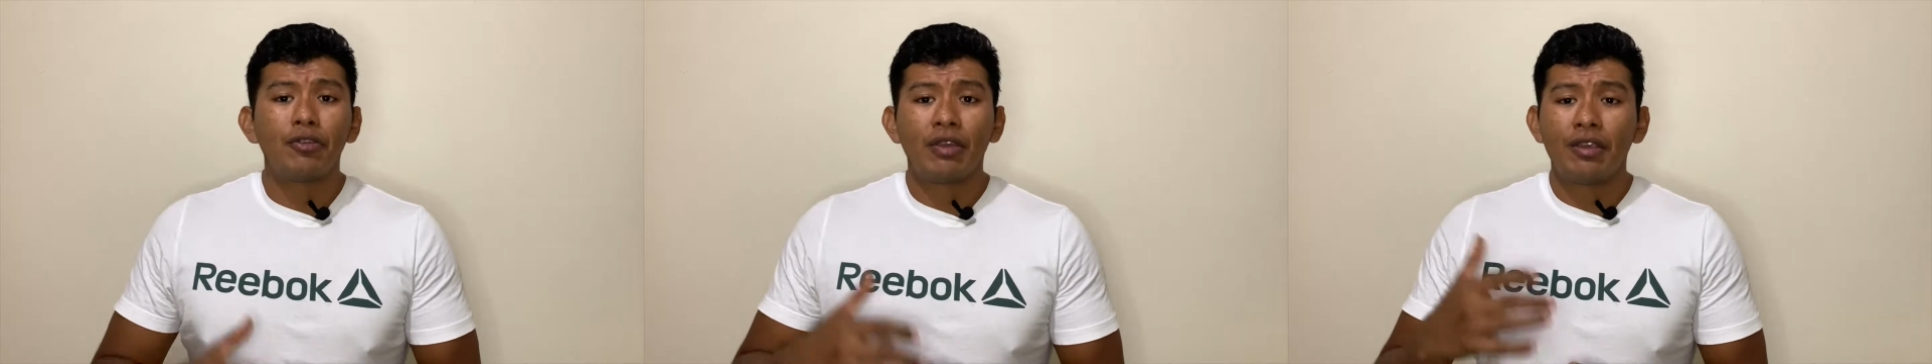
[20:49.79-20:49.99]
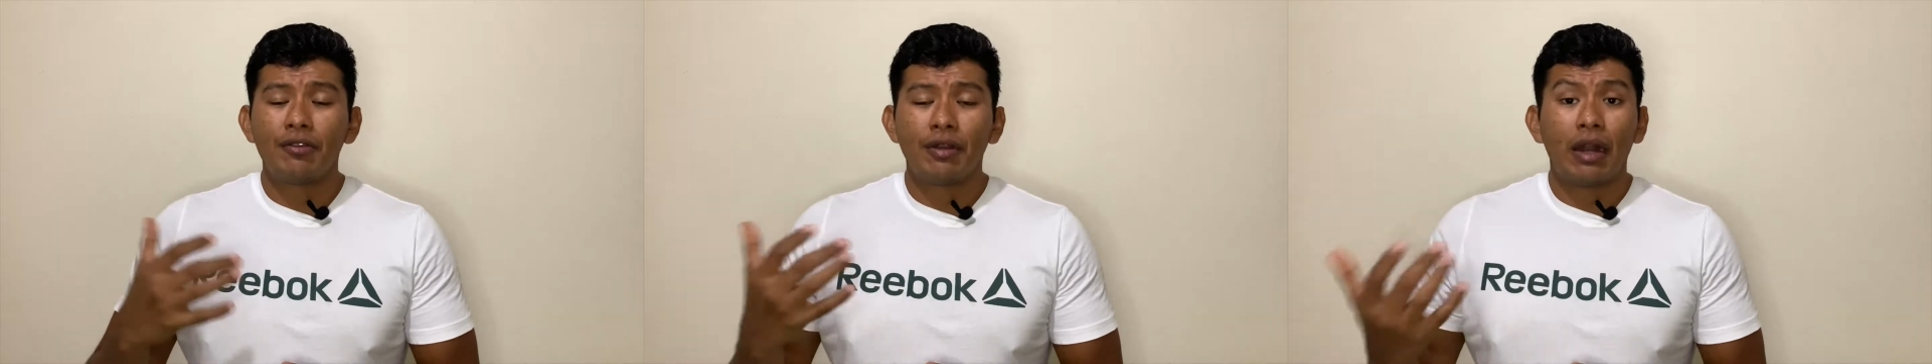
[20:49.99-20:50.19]

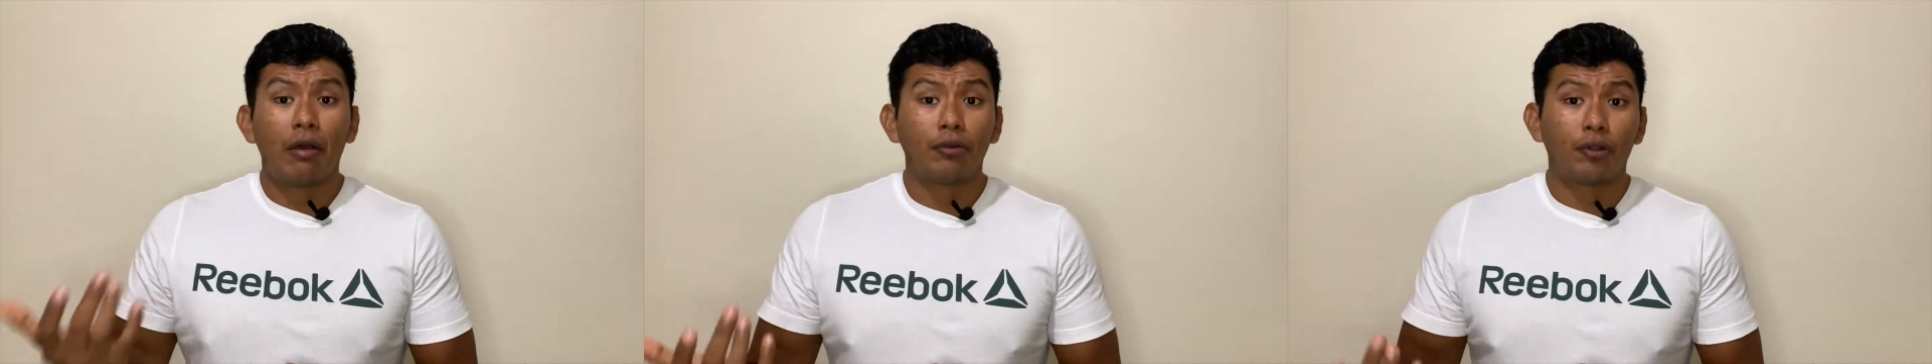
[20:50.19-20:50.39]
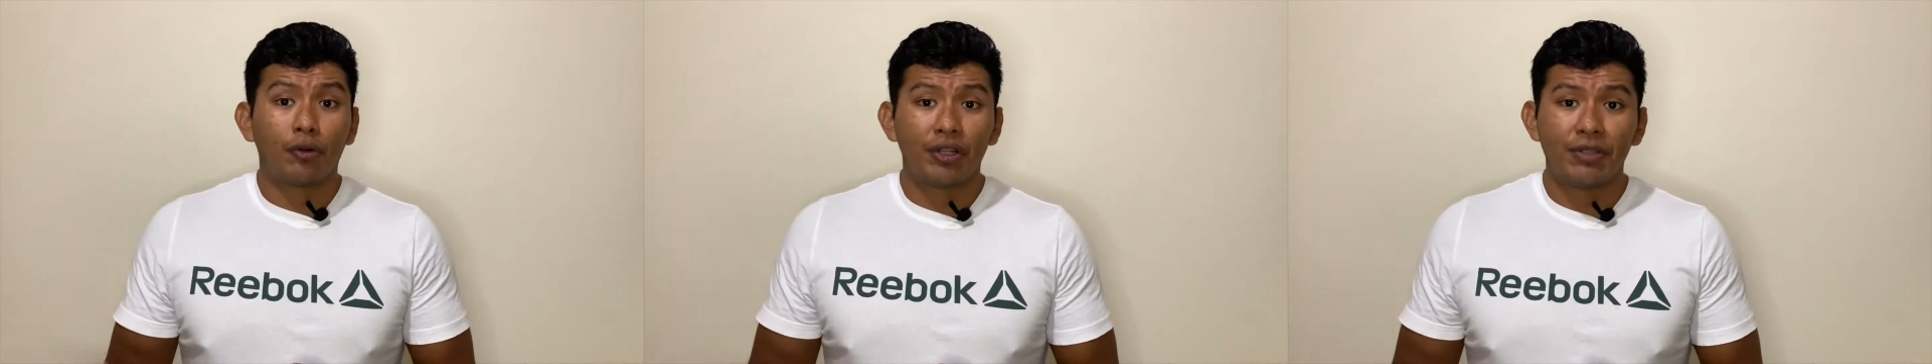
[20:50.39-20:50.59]
can create
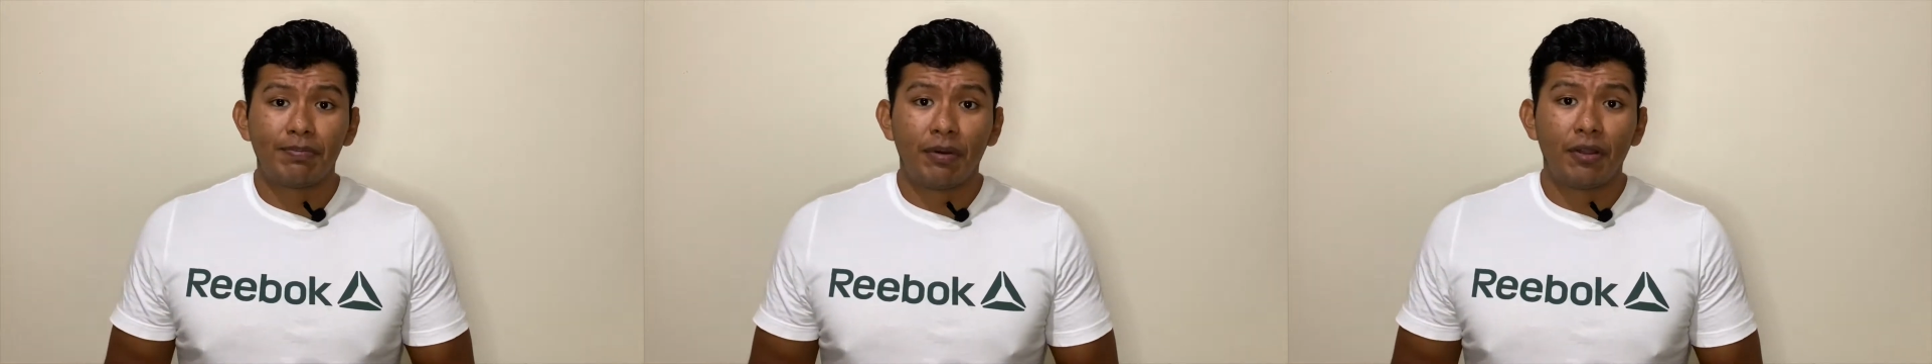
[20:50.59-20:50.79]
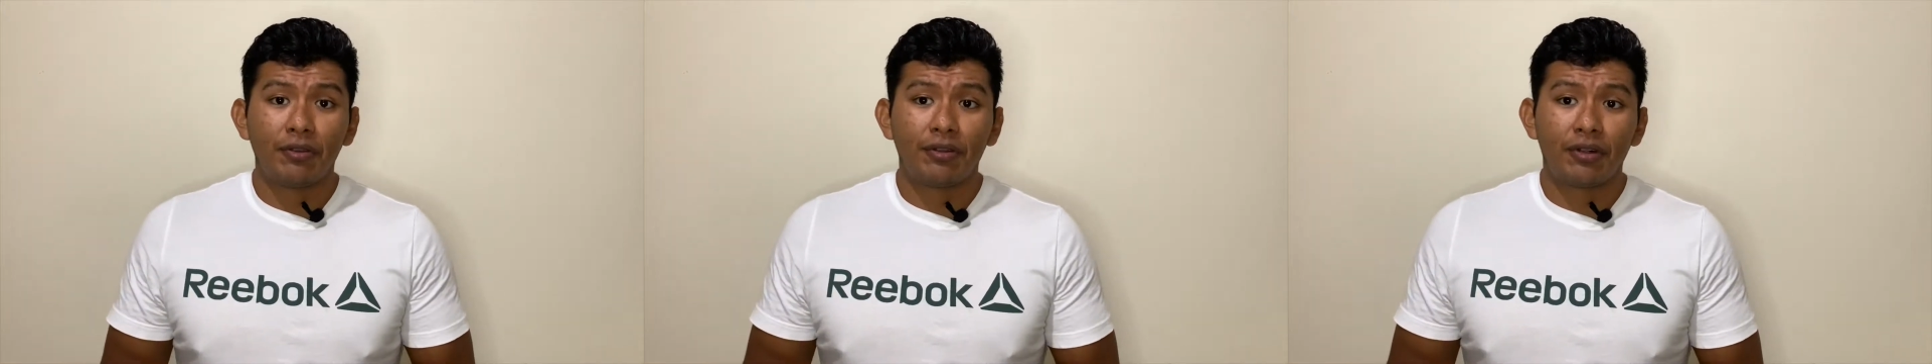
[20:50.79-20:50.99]

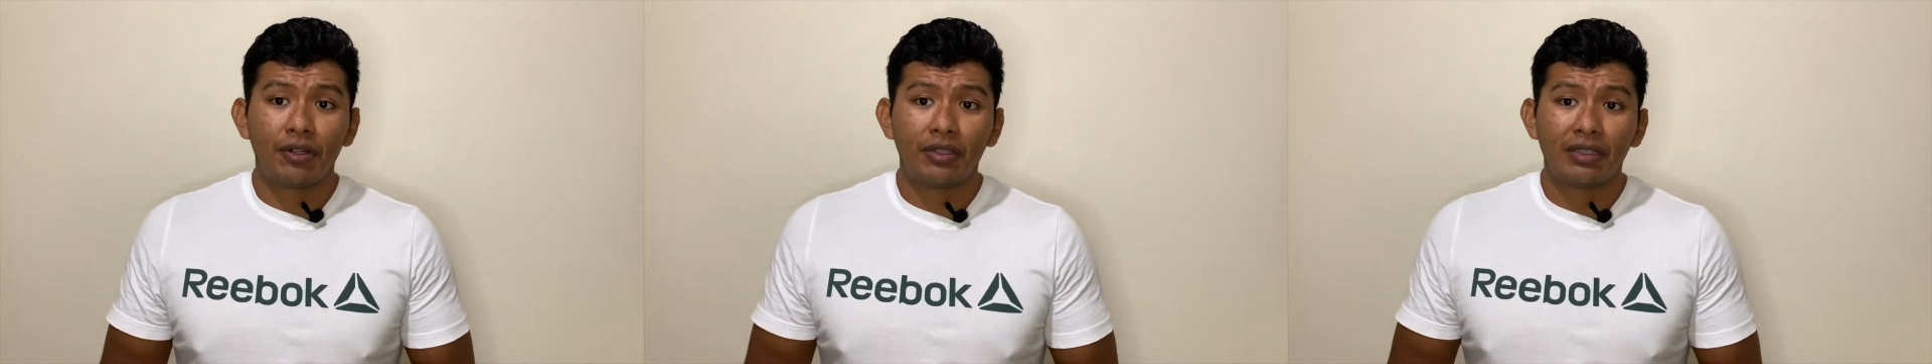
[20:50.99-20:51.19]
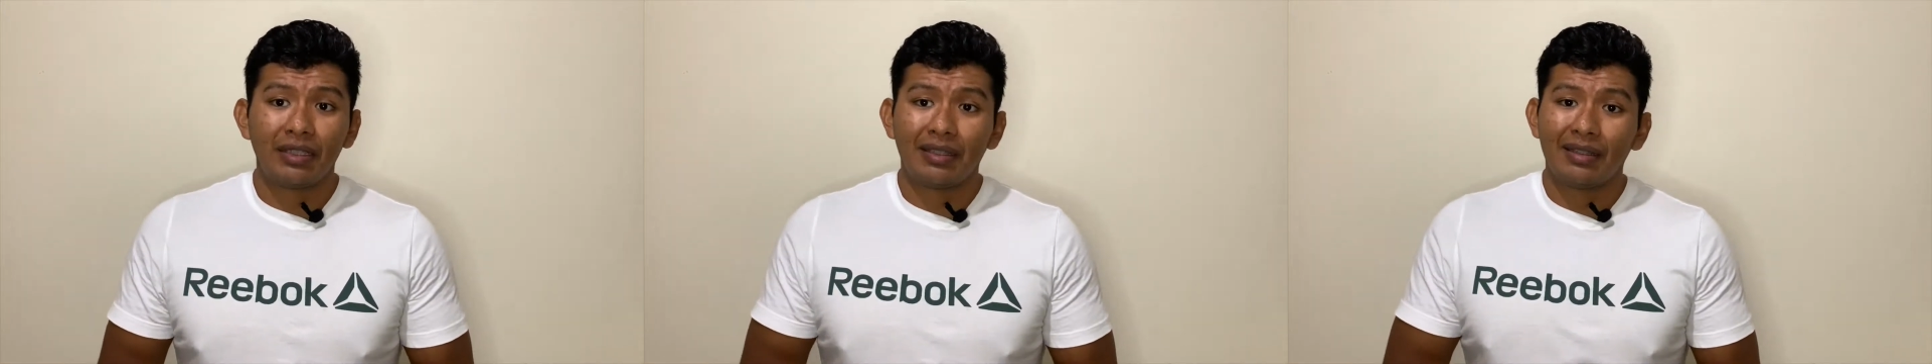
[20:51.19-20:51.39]

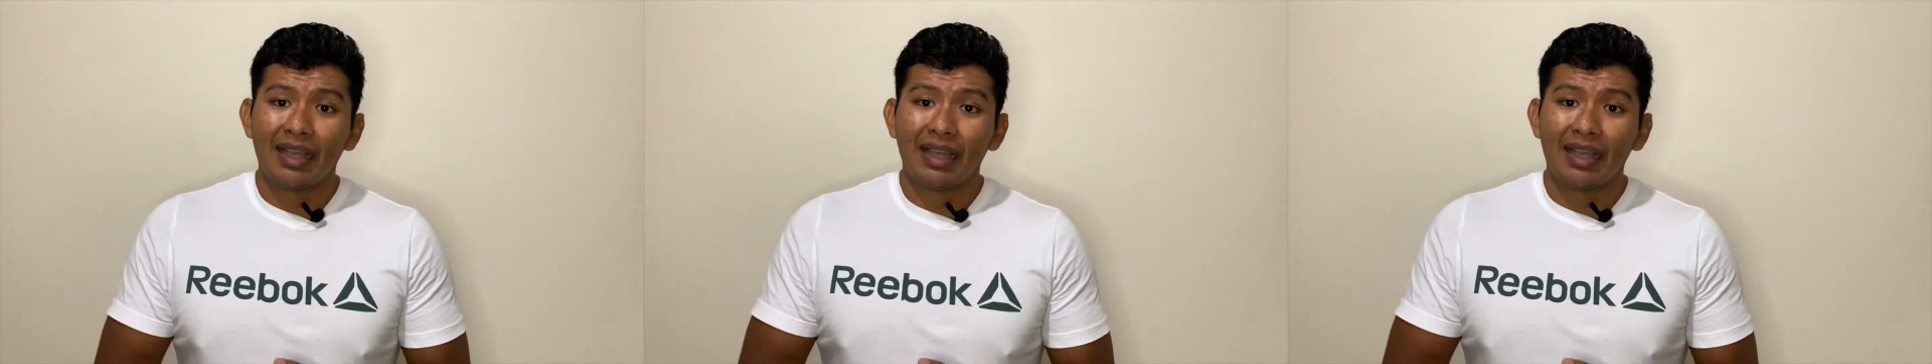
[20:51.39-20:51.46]
autoresponders.